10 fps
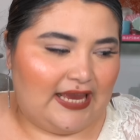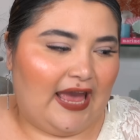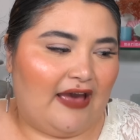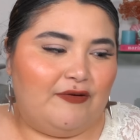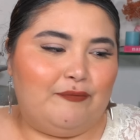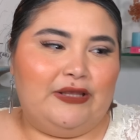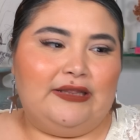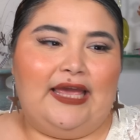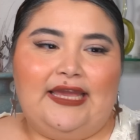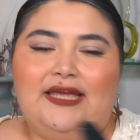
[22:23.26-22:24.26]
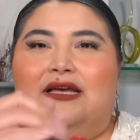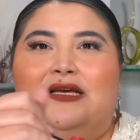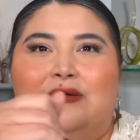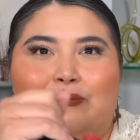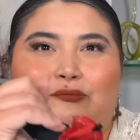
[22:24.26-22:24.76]
they haven't been like
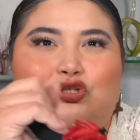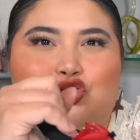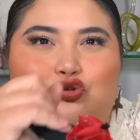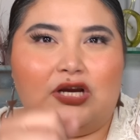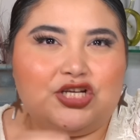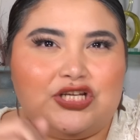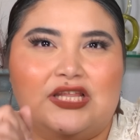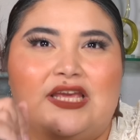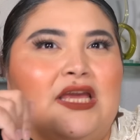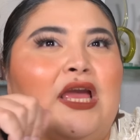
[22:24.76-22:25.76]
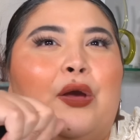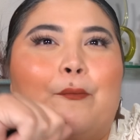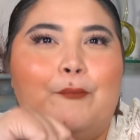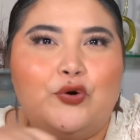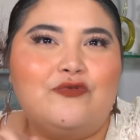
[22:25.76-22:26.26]
structurally
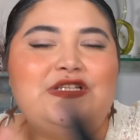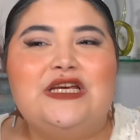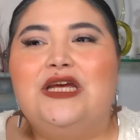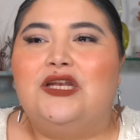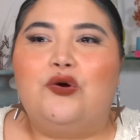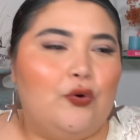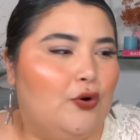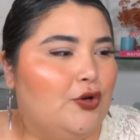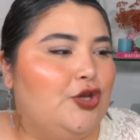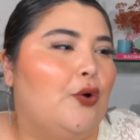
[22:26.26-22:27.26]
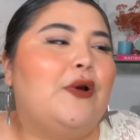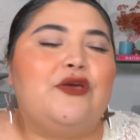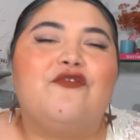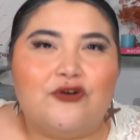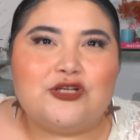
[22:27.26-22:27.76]
moved in or you know when
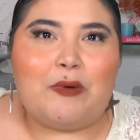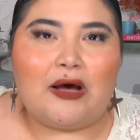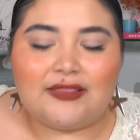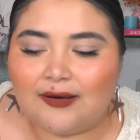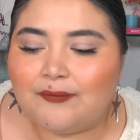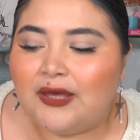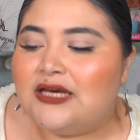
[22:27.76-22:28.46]
you first bought them